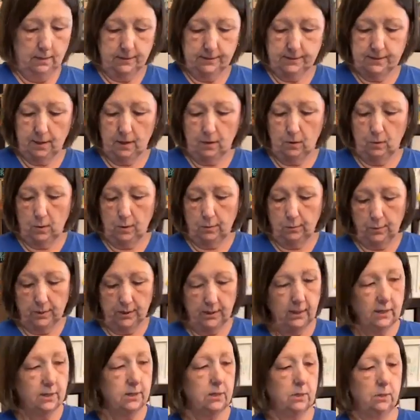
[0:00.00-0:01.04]
So what we're
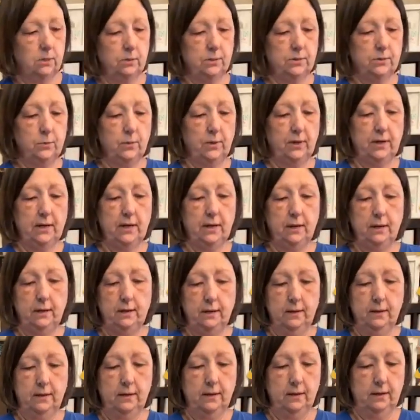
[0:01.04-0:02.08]
going to do is we're going to
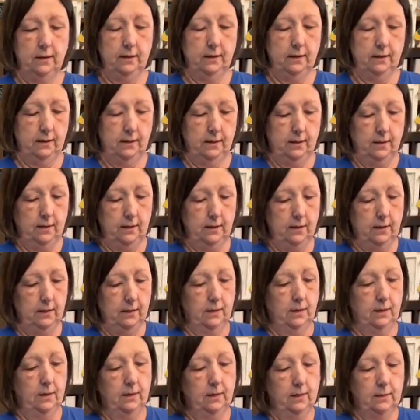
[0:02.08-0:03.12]

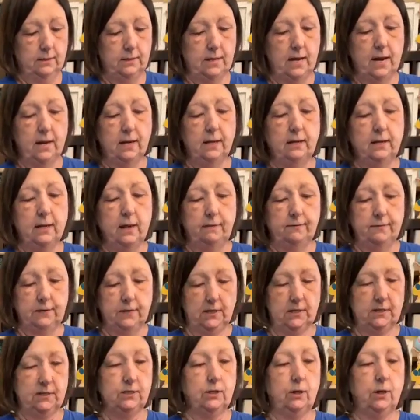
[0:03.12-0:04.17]
take enough to
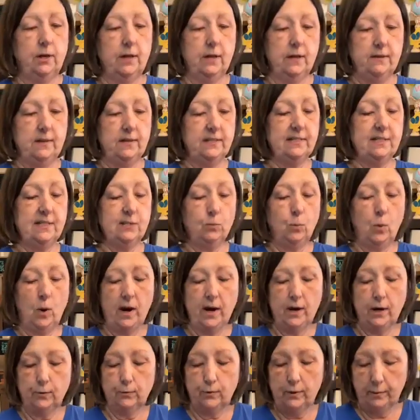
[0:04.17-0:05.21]
get started. And this is
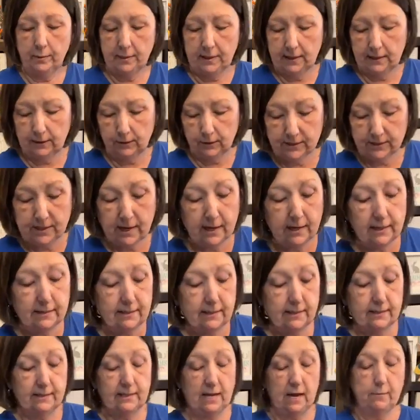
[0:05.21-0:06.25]
wired ribbon, and it looks like
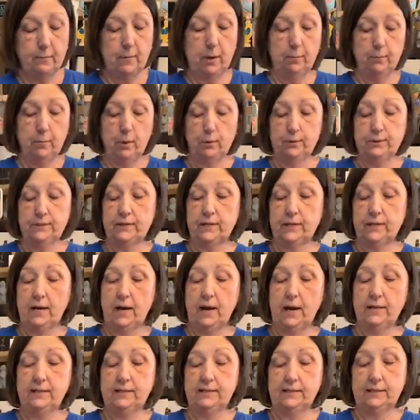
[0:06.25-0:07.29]
it's the same on both
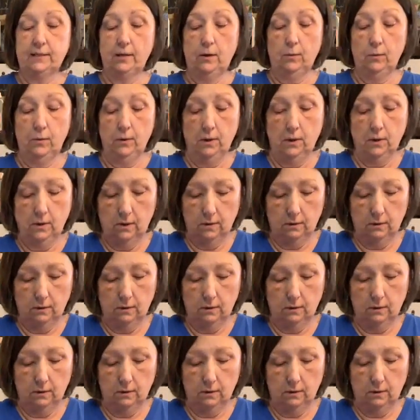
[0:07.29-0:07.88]
sides. So